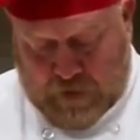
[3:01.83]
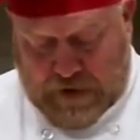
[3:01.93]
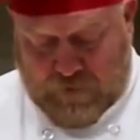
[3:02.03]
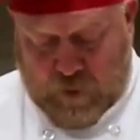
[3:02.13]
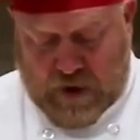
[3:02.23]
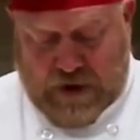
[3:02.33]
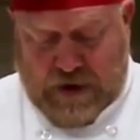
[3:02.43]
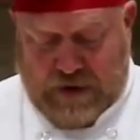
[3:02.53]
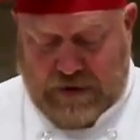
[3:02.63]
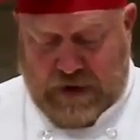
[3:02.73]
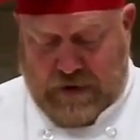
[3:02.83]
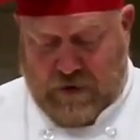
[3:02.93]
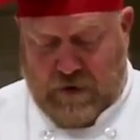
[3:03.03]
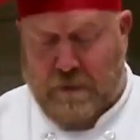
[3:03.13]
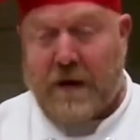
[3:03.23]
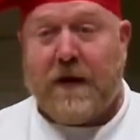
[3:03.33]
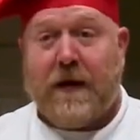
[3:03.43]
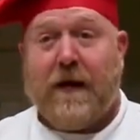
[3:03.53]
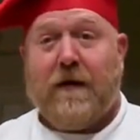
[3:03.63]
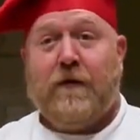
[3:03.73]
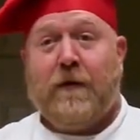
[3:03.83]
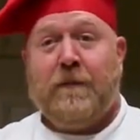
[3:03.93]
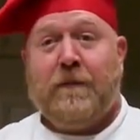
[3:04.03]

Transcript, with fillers: that everybody has 800 million of,